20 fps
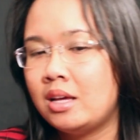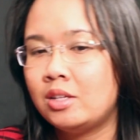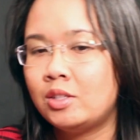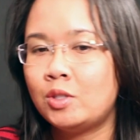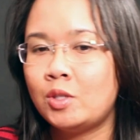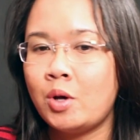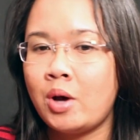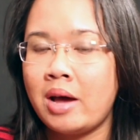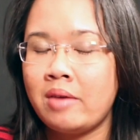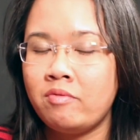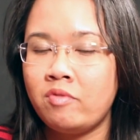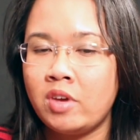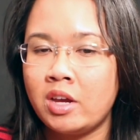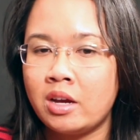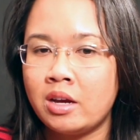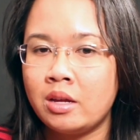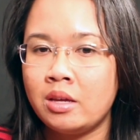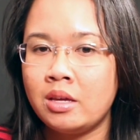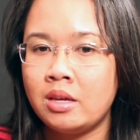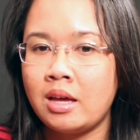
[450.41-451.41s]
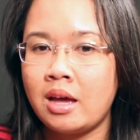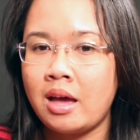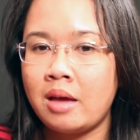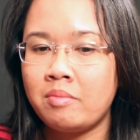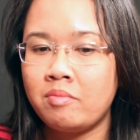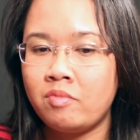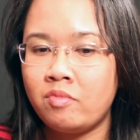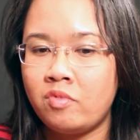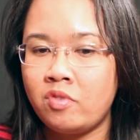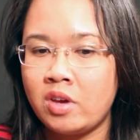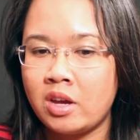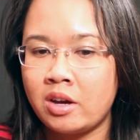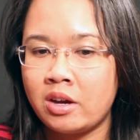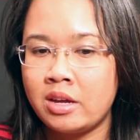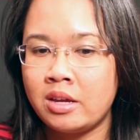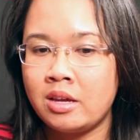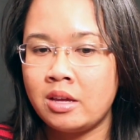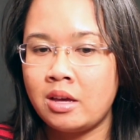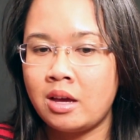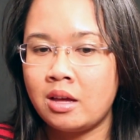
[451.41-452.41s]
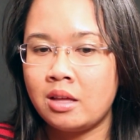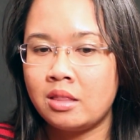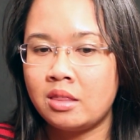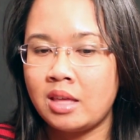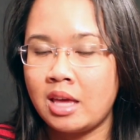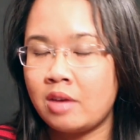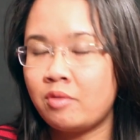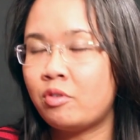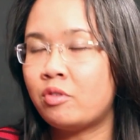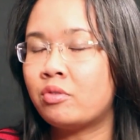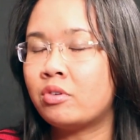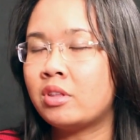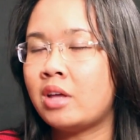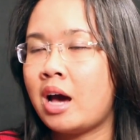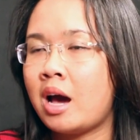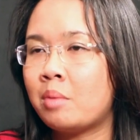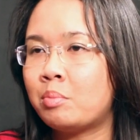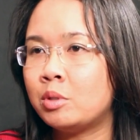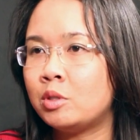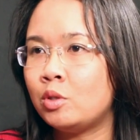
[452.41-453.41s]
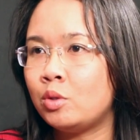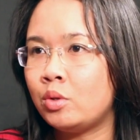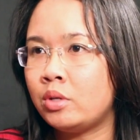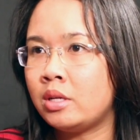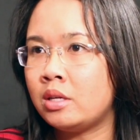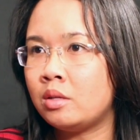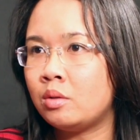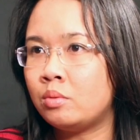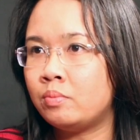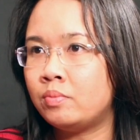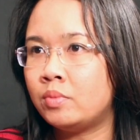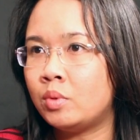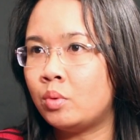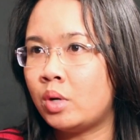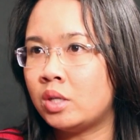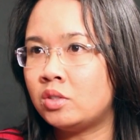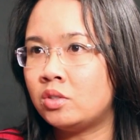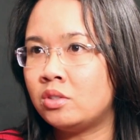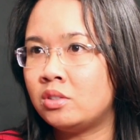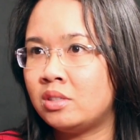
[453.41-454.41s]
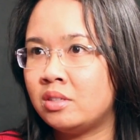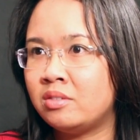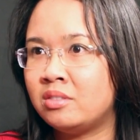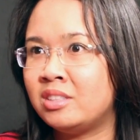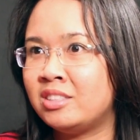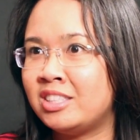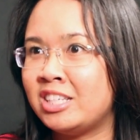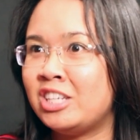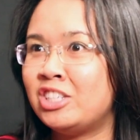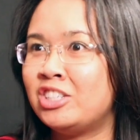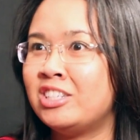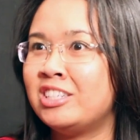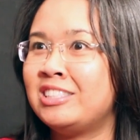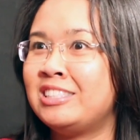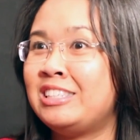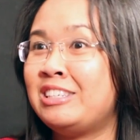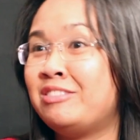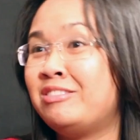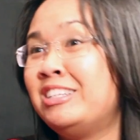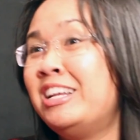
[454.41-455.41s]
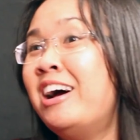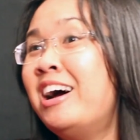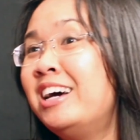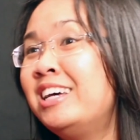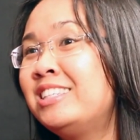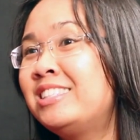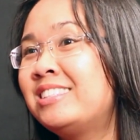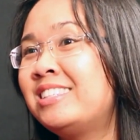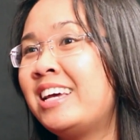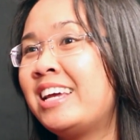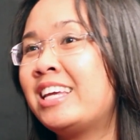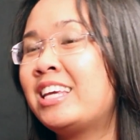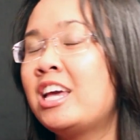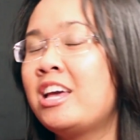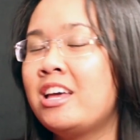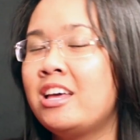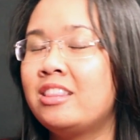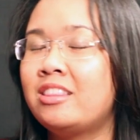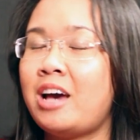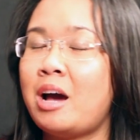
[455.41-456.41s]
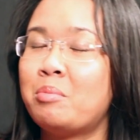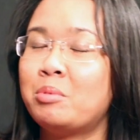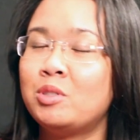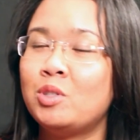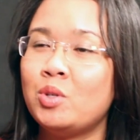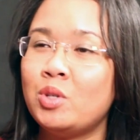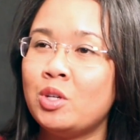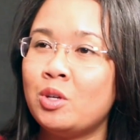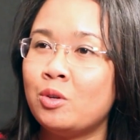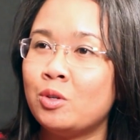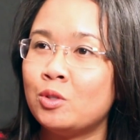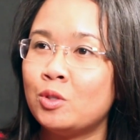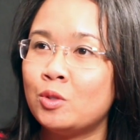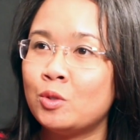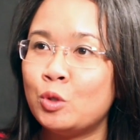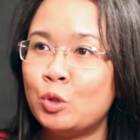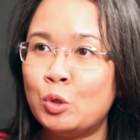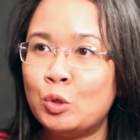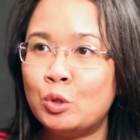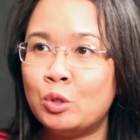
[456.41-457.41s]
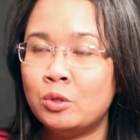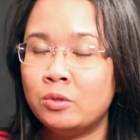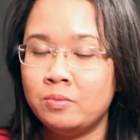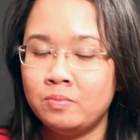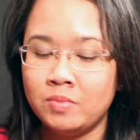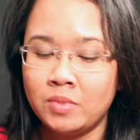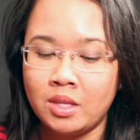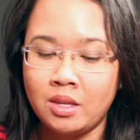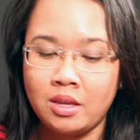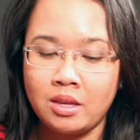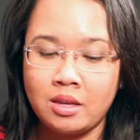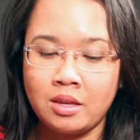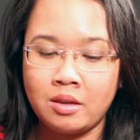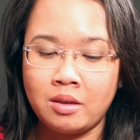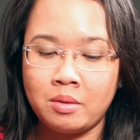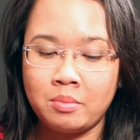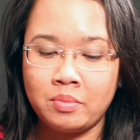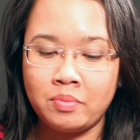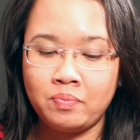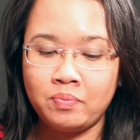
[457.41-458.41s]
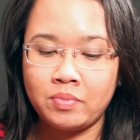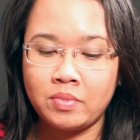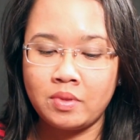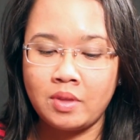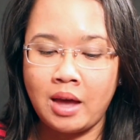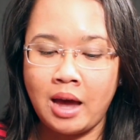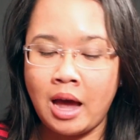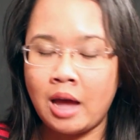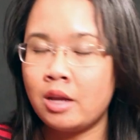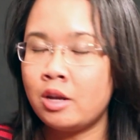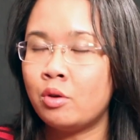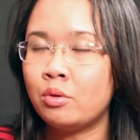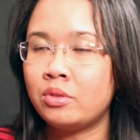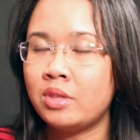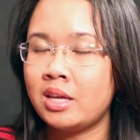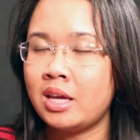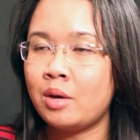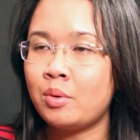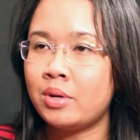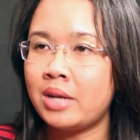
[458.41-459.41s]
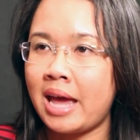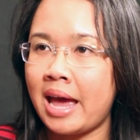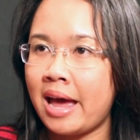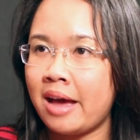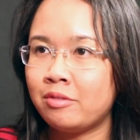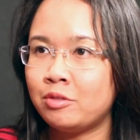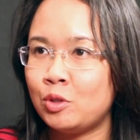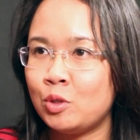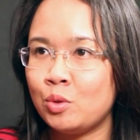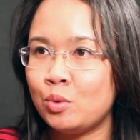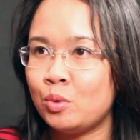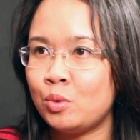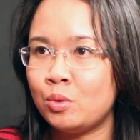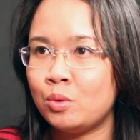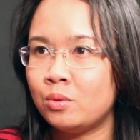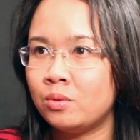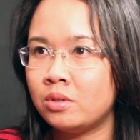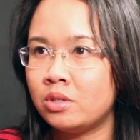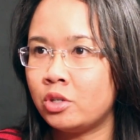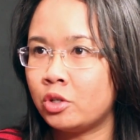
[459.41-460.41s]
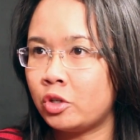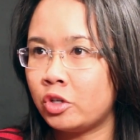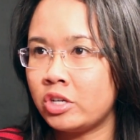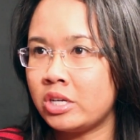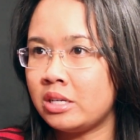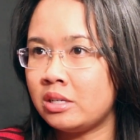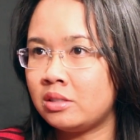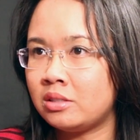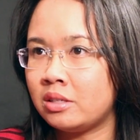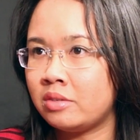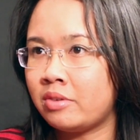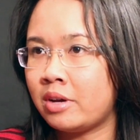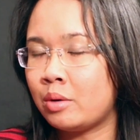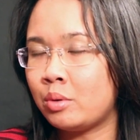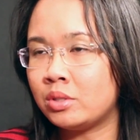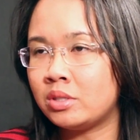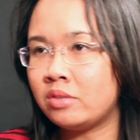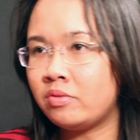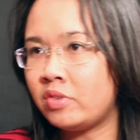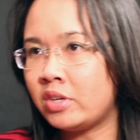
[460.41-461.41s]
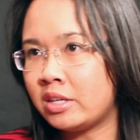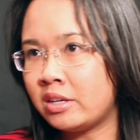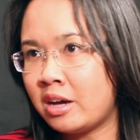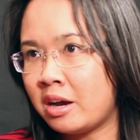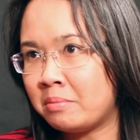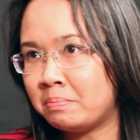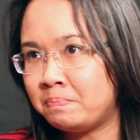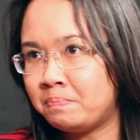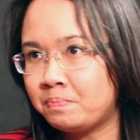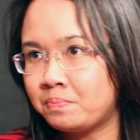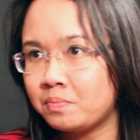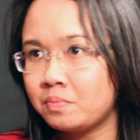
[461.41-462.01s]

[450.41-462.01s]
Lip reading: So I'm very thankful for the opportunity the Western civilization has given us, like the opportunity to go to school. I don't think I would have 2 degrees if I was in Vietnam.